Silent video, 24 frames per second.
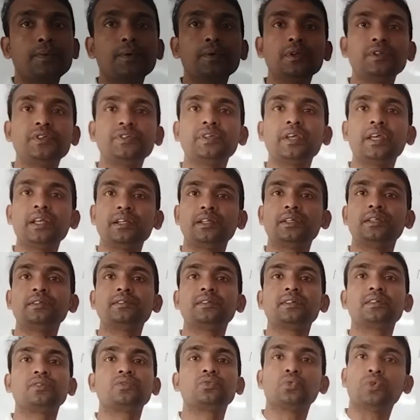full
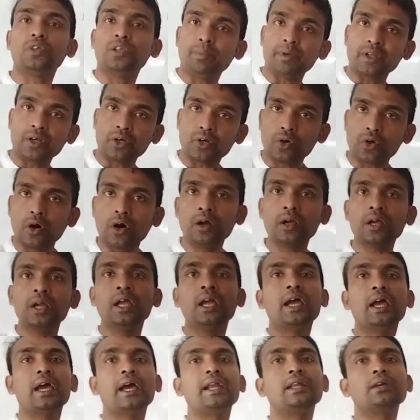sentences will be
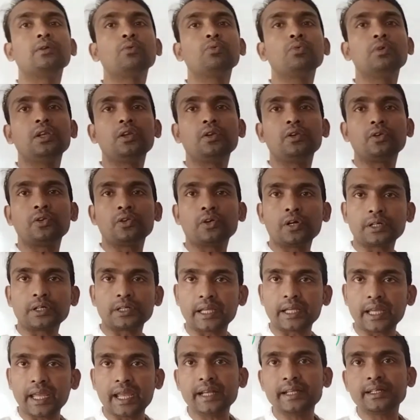wrong and you will not
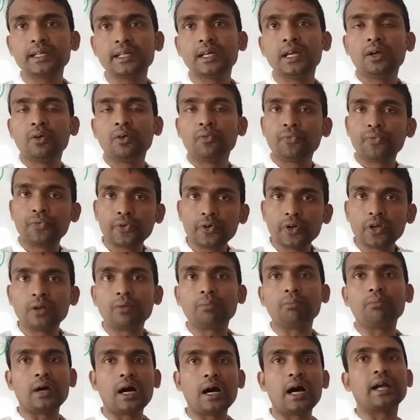get
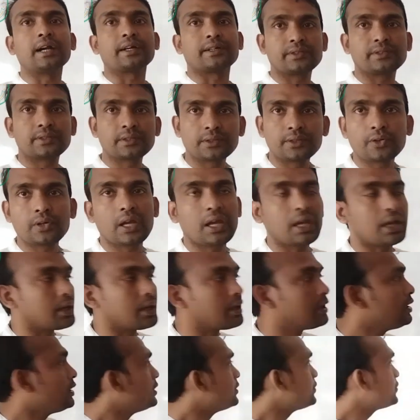full marks. Okay.
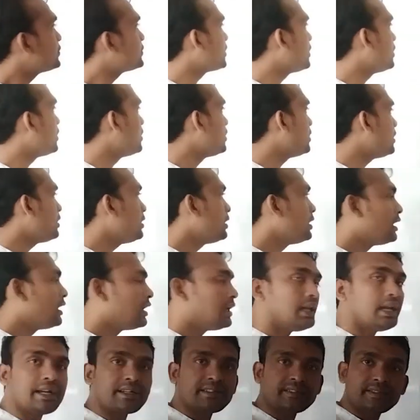So
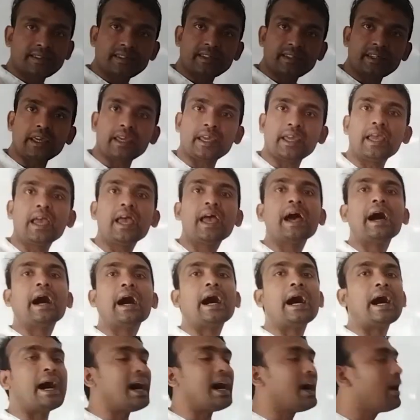let's
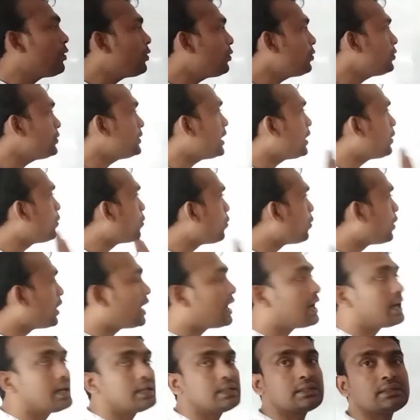see how the
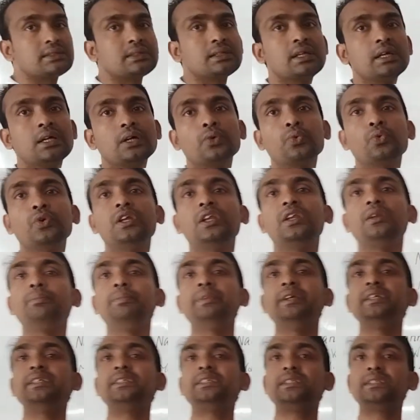words will
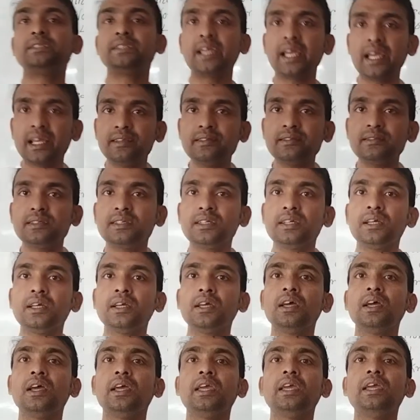be changed
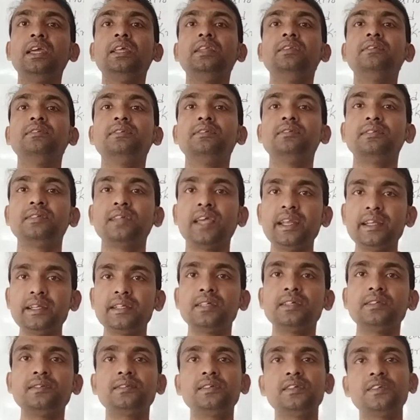in
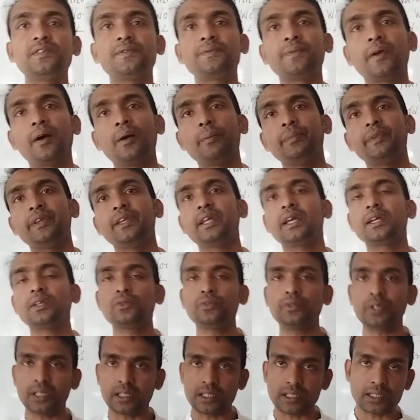sentences from direct
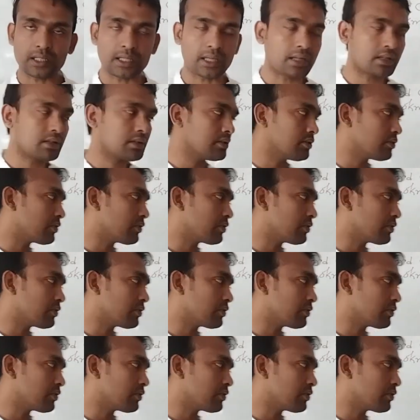to indirect.